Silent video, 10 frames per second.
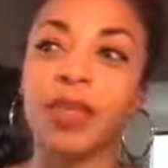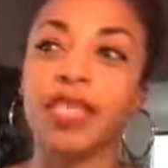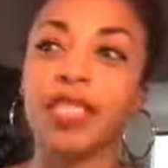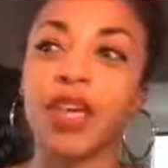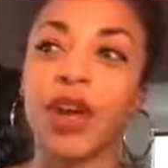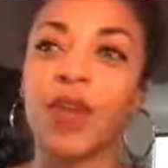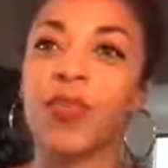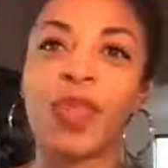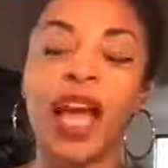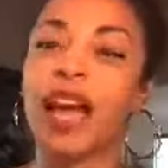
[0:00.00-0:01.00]
So
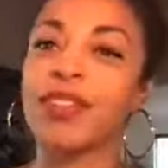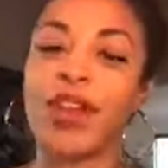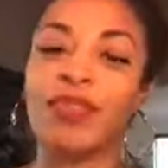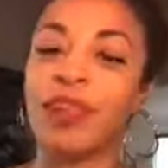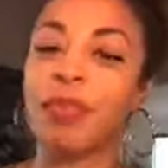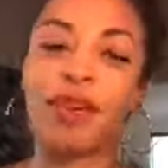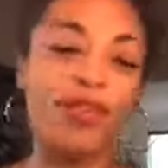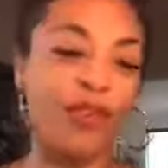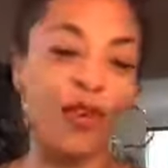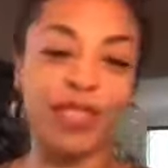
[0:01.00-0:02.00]
yeah, after I've been
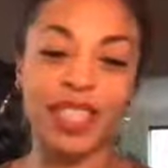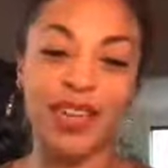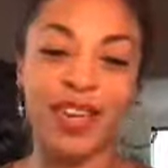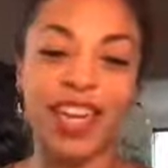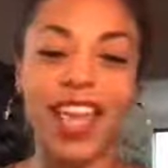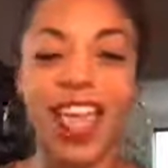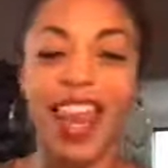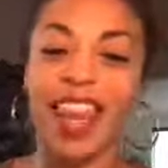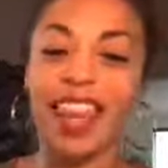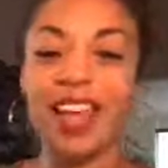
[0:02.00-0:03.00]
focusing on
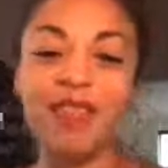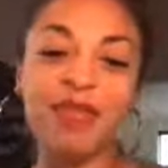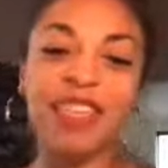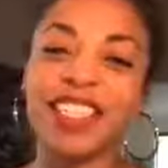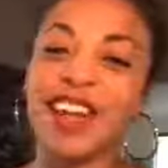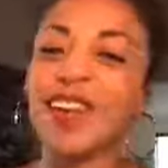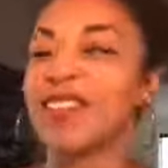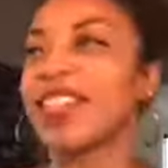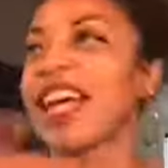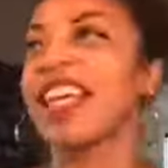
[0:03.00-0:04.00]
loving
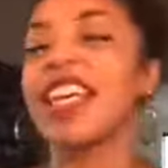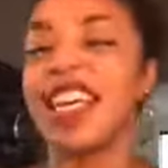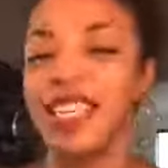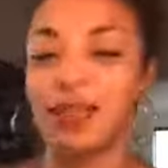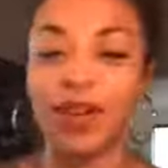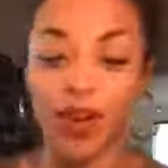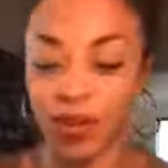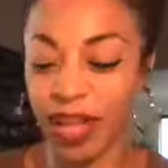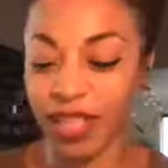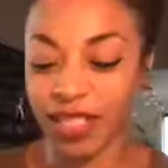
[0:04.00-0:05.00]
myself, then it's been a whole
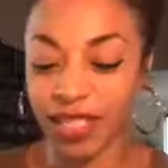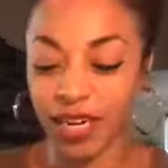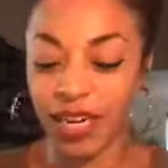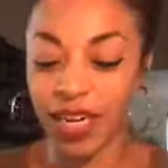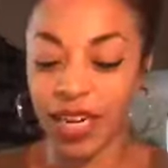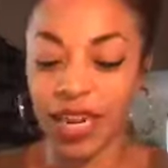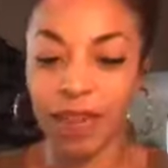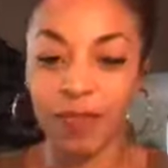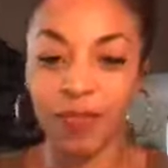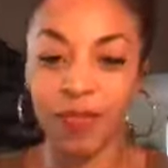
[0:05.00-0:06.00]
lot easier.
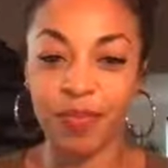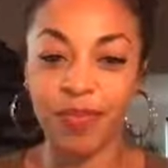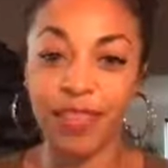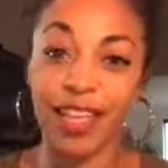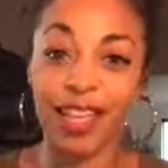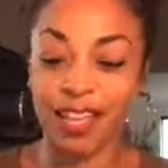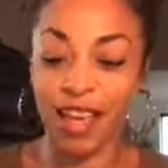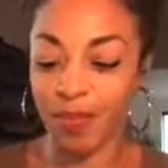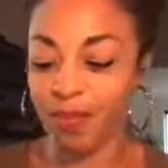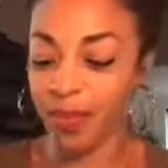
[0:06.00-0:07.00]

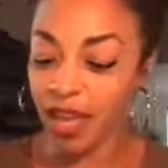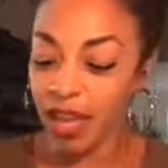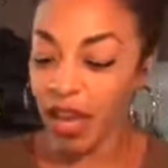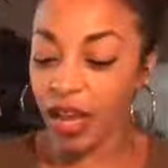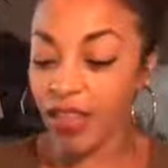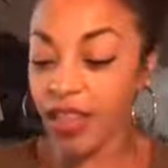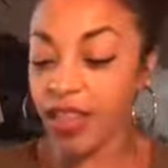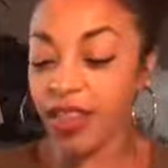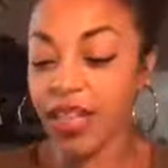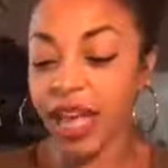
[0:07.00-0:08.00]
Yeah. And
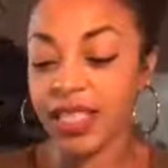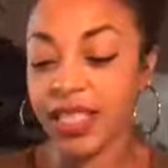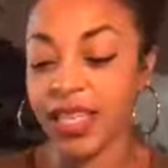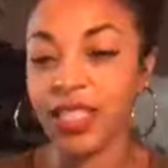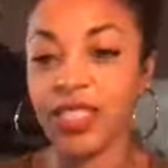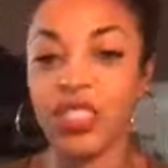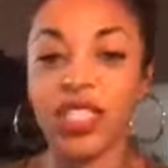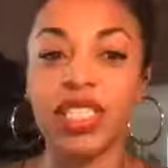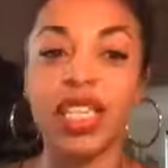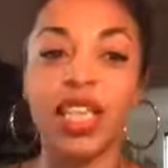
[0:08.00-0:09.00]
then the last thing is
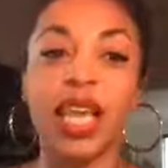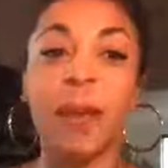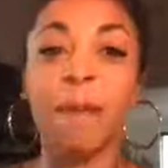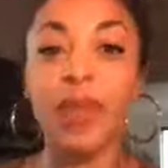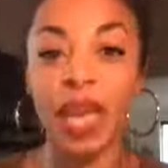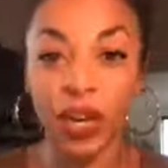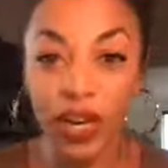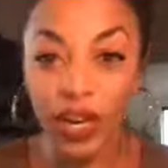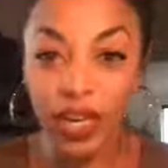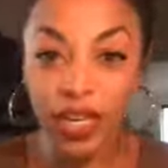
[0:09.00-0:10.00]
just to think
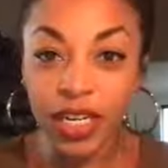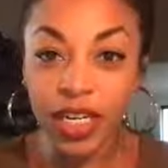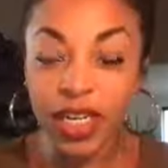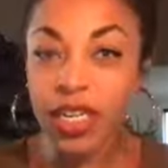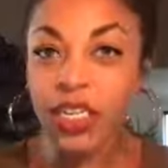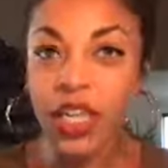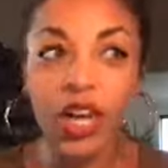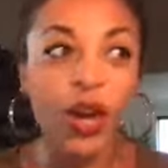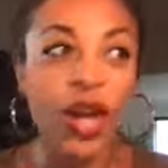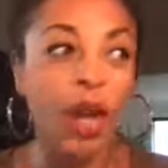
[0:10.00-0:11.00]
bigger. So